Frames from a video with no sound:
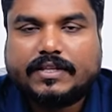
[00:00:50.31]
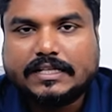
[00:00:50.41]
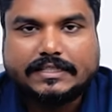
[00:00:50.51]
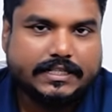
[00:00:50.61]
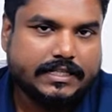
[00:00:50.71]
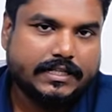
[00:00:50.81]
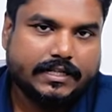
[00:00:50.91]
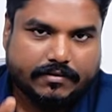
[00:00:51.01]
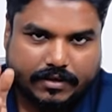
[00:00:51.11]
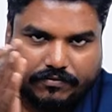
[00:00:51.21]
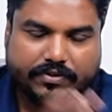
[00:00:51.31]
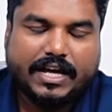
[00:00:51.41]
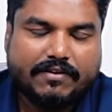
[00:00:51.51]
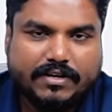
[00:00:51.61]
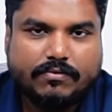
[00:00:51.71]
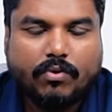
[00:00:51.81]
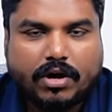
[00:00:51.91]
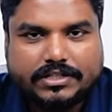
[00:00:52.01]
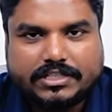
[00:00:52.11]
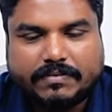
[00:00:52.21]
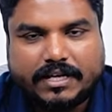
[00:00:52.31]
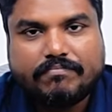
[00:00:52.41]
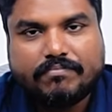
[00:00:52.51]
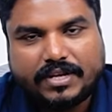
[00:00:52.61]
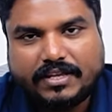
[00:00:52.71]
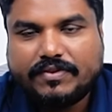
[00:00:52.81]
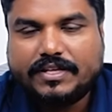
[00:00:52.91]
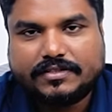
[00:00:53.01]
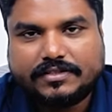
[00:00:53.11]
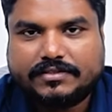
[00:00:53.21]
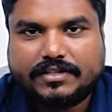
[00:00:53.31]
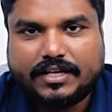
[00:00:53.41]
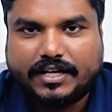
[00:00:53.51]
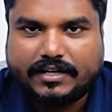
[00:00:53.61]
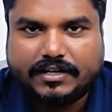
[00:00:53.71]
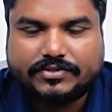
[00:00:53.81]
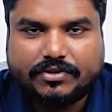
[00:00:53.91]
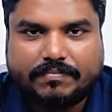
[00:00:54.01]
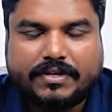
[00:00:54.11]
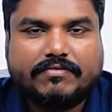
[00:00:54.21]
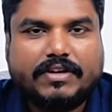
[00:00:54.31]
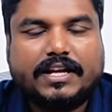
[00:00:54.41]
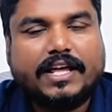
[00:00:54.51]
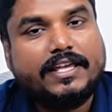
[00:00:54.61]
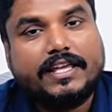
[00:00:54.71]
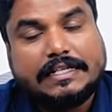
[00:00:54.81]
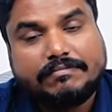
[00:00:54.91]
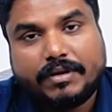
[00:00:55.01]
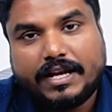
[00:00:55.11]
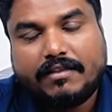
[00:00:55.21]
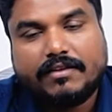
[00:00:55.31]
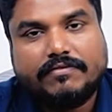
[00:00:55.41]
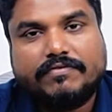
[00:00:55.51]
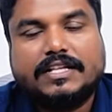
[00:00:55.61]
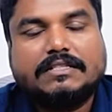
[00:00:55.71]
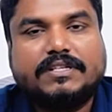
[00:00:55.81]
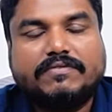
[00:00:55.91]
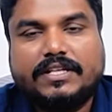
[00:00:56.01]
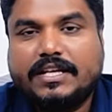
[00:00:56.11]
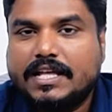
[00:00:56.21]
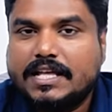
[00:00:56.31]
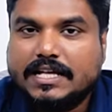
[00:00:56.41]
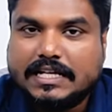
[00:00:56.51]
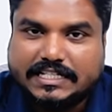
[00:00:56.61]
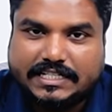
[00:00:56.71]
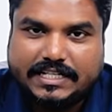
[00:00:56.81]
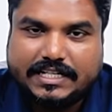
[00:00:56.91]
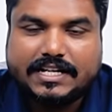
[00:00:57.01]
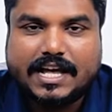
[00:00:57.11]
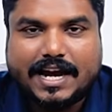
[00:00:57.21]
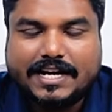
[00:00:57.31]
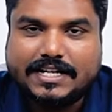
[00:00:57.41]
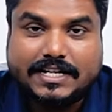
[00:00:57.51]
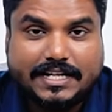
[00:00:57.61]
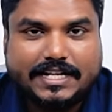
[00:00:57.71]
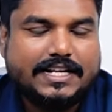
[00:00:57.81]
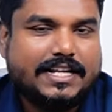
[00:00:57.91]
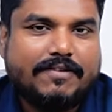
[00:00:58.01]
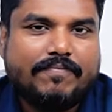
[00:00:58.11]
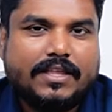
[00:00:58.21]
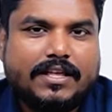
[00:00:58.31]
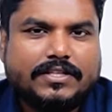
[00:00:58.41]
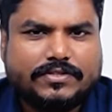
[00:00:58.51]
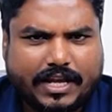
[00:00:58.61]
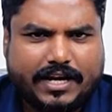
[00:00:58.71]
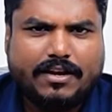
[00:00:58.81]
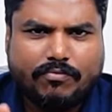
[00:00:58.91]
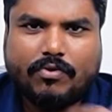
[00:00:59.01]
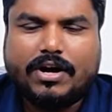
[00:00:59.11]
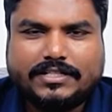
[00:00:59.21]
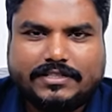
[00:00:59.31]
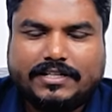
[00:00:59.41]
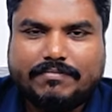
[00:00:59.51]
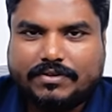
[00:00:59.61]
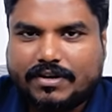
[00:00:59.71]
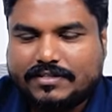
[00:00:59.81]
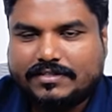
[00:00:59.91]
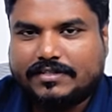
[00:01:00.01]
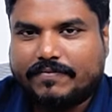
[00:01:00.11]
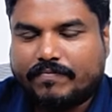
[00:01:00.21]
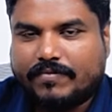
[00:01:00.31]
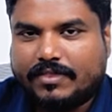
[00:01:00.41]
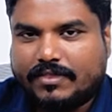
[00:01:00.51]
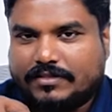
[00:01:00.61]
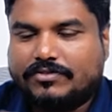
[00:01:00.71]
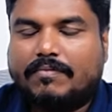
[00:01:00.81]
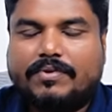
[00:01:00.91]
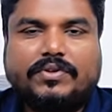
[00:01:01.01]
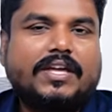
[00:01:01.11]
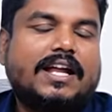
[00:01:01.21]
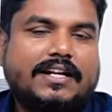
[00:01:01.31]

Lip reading: See, if you haven't watched my previous Hitlist topic where I explained the difference between gene and DNA, so kindly watch that, because this topic you can